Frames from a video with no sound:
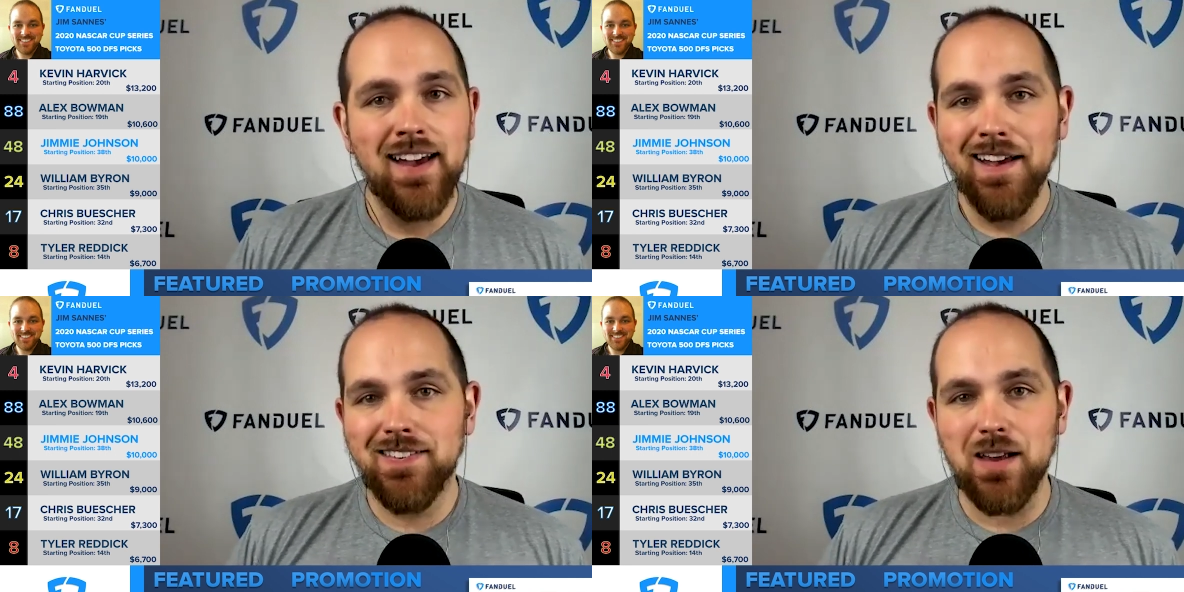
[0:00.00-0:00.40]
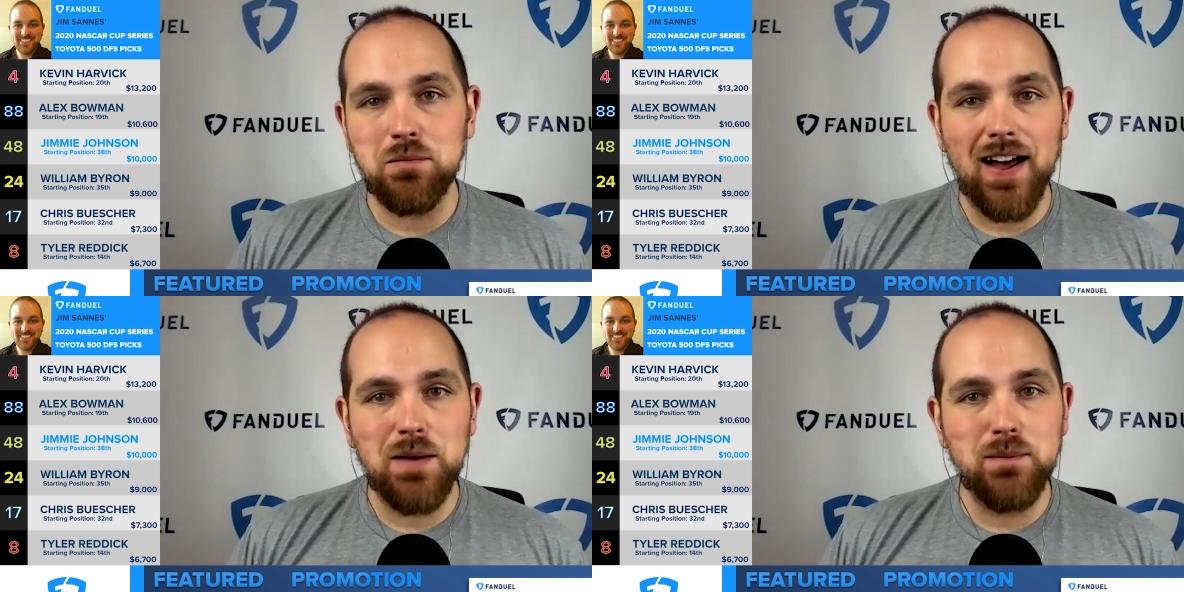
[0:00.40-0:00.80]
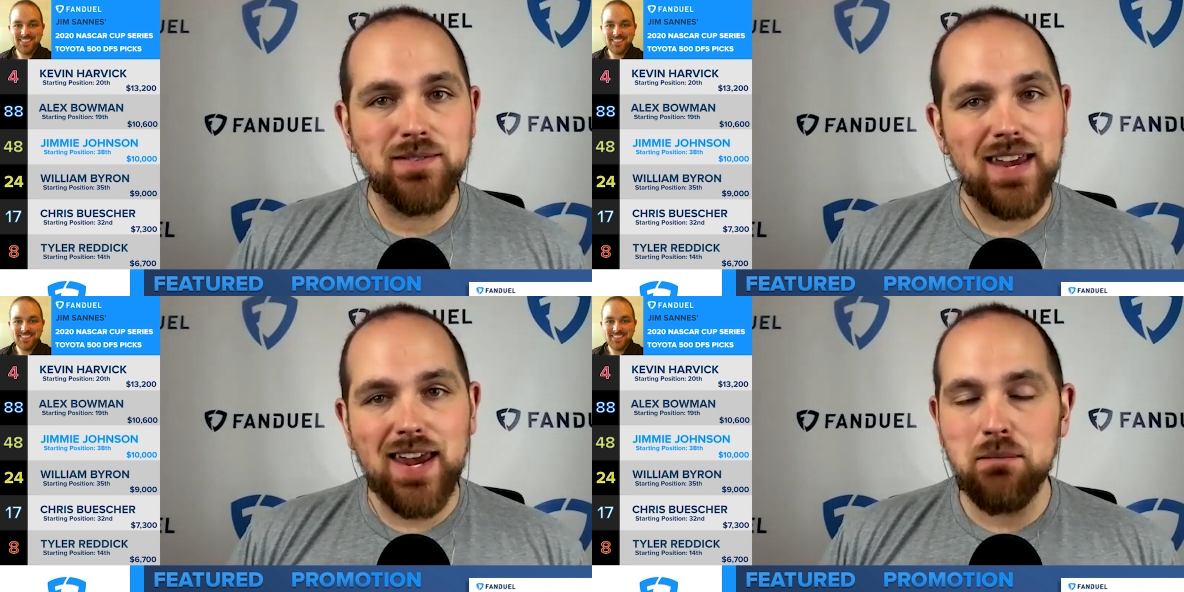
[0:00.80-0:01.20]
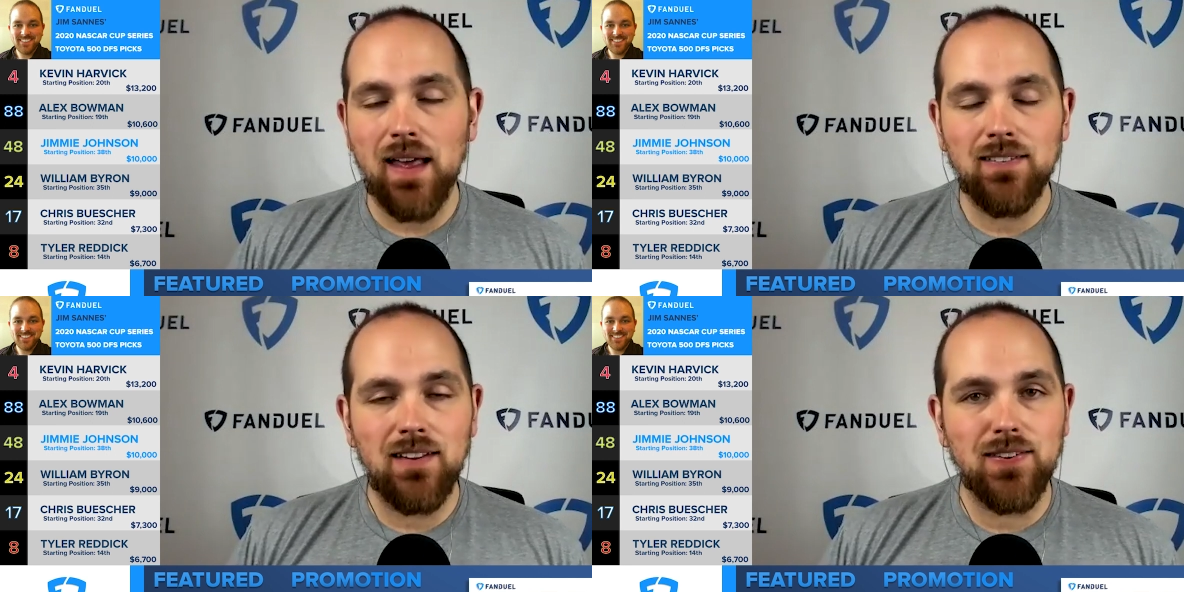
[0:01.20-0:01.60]
Speaker 1: sometimes it makes
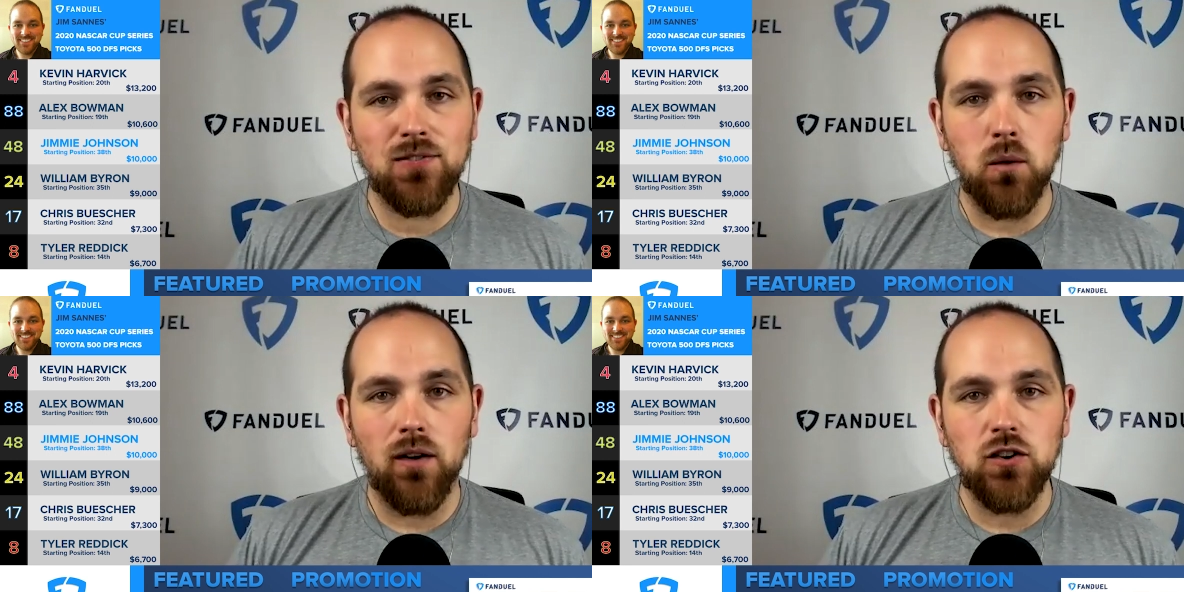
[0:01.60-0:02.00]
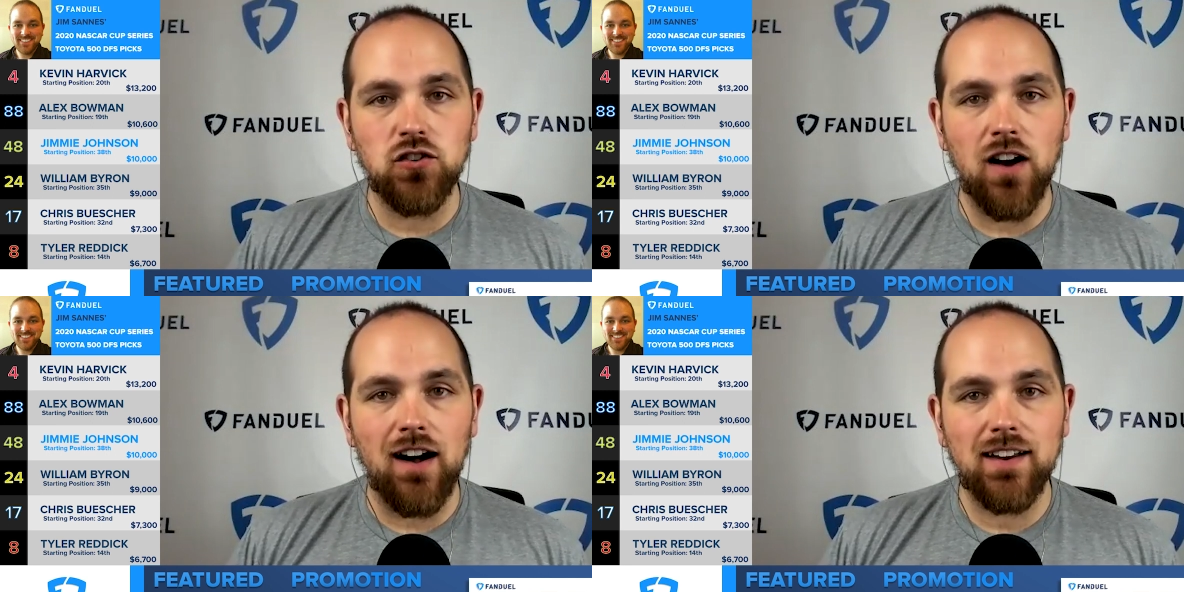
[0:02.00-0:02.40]
sense to swallow the chalk,